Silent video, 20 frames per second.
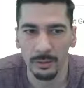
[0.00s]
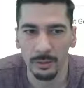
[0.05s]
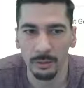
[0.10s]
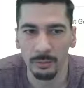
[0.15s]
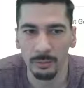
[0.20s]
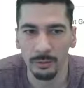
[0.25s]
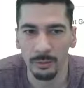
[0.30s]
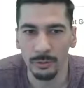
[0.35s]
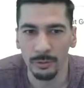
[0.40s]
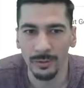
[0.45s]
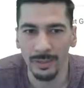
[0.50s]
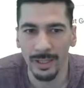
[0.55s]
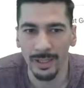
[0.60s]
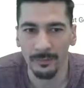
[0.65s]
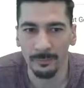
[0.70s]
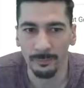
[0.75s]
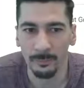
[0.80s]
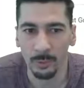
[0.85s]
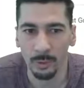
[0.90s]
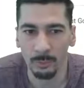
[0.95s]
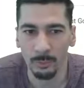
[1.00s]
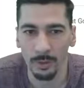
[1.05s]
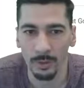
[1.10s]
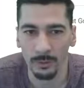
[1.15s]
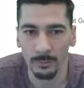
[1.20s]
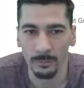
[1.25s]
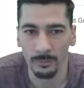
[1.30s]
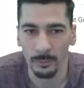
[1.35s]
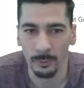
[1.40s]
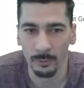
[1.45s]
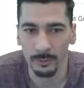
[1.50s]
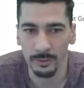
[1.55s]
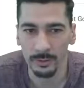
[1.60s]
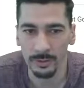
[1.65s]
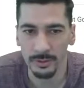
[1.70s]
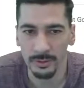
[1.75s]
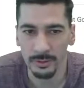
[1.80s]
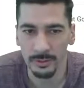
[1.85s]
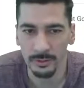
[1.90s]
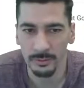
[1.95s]
so you can have bookmark
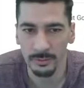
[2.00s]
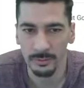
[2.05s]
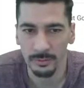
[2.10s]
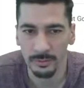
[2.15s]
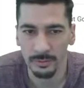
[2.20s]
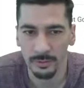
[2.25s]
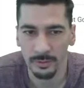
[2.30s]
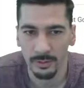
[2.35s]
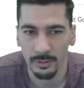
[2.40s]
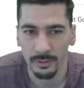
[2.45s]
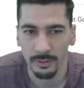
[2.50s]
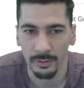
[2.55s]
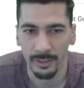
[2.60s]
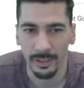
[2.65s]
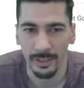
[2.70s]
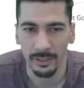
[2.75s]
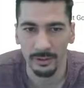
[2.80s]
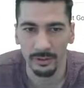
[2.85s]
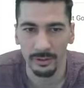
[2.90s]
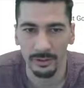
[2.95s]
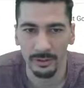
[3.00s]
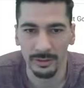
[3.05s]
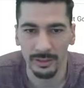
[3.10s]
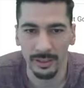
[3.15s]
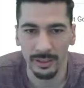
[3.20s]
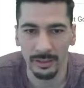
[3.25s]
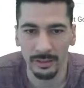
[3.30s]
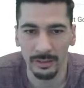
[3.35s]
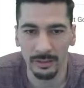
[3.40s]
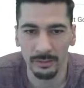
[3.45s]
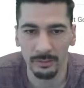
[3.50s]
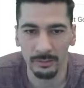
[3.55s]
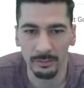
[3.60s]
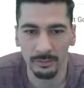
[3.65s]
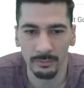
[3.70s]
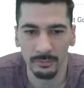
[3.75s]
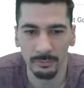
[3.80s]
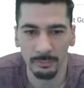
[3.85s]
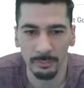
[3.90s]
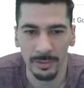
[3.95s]
folders that actually take
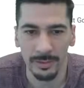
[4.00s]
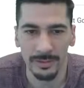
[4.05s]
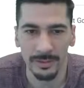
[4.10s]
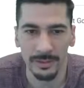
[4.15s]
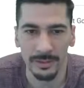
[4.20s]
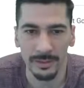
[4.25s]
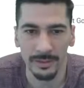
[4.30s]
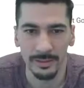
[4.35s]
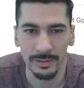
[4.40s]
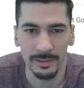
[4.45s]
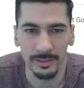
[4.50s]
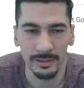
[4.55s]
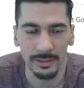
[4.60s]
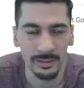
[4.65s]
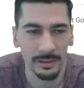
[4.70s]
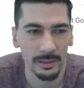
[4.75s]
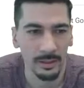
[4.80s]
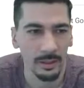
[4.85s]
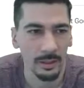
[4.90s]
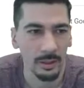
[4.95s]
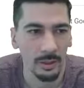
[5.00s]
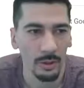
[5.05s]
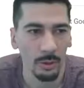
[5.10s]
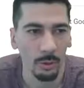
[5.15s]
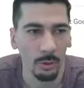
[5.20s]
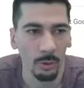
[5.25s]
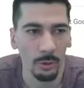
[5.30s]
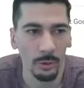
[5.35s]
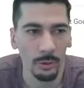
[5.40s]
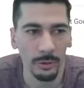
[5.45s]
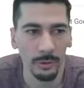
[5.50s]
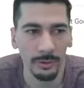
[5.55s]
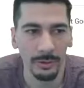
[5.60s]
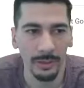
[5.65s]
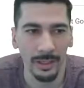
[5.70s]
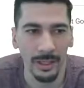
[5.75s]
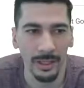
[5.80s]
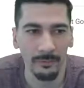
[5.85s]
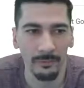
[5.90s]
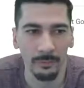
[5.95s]
precedence, or you can
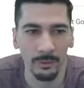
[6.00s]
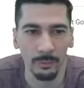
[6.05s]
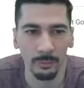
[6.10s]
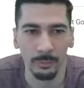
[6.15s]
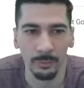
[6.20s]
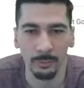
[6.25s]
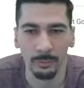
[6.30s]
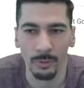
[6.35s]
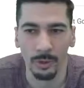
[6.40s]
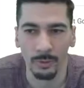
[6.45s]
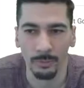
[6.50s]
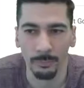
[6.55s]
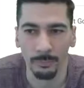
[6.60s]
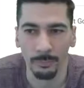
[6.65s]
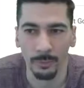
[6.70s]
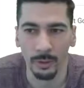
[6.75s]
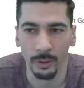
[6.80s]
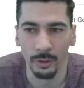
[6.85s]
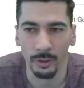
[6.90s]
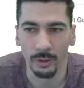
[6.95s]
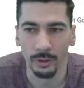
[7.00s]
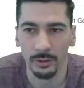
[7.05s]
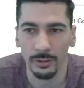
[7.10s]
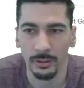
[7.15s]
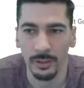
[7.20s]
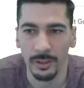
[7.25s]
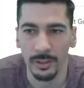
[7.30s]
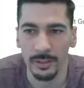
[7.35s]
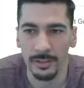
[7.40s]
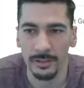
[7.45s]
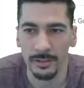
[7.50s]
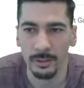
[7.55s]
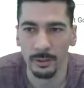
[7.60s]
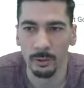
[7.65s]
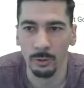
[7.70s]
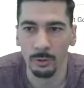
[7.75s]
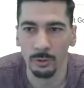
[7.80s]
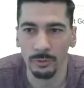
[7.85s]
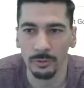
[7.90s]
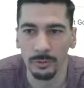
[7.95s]
have your bookmark bar. And
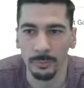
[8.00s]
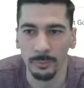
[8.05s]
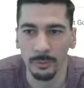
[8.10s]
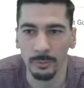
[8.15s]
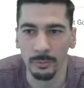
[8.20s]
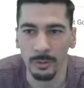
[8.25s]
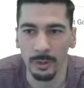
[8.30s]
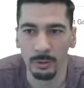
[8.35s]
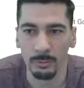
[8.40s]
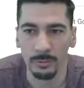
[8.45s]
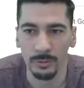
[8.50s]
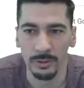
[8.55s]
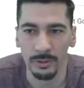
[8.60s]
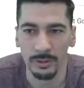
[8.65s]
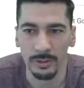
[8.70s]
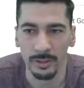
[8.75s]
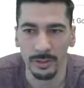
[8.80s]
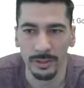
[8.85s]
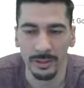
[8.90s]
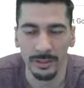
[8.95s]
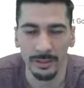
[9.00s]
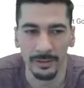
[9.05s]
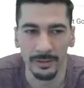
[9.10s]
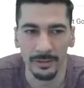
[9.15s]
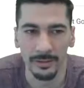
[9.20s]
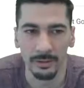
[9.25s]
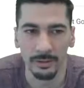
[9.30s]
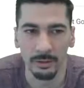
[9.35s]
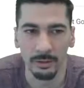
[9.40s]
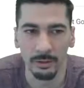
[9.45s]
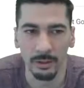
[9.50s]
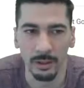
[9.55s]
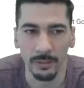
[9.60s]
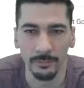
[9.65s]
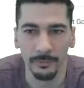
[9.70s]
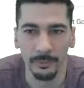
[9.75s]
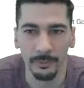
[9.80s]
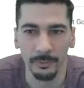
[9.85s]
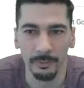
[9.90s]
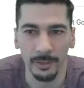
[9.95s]
so to bookmark, we're just going to hit the star
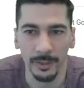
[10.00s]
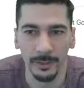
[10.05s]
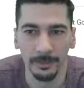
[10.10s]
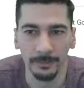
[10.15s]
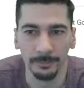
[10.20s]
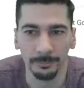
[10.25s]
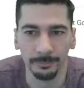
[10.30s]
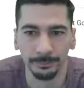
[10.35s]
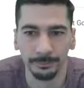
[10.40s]
off to the right.